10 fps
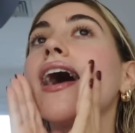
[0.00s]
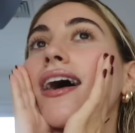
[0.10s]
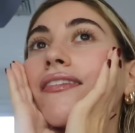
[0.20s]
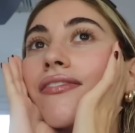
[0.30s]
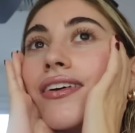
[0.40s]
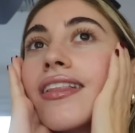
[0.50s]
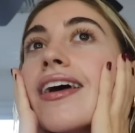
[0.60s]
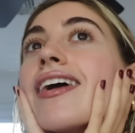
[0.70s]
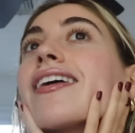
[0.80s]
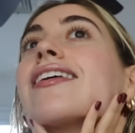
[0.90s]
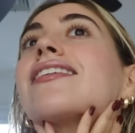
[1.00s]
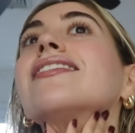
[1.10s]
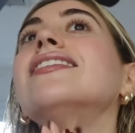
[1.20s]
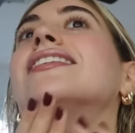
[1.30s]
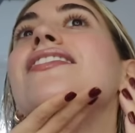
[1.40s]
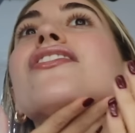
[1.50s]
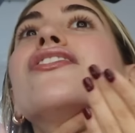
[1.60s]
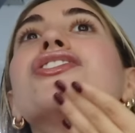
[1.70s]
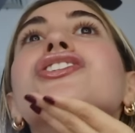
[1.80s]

I feel like the